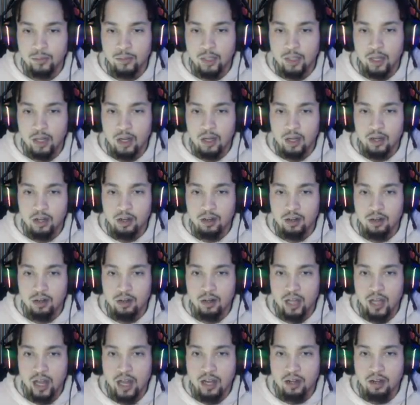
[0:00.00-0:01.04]
Oh, there go a
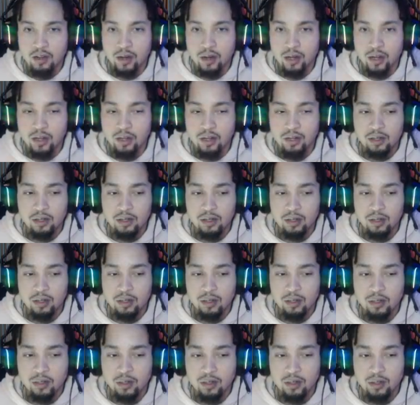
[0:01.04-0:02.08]
ladder right here.
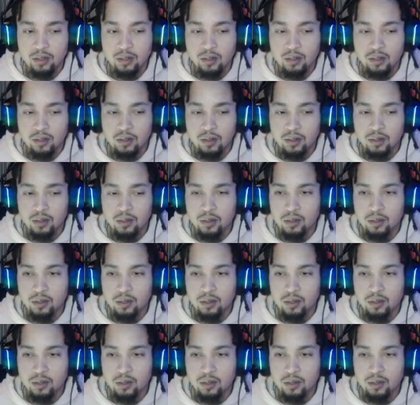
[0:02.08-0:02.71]
Guy on our left.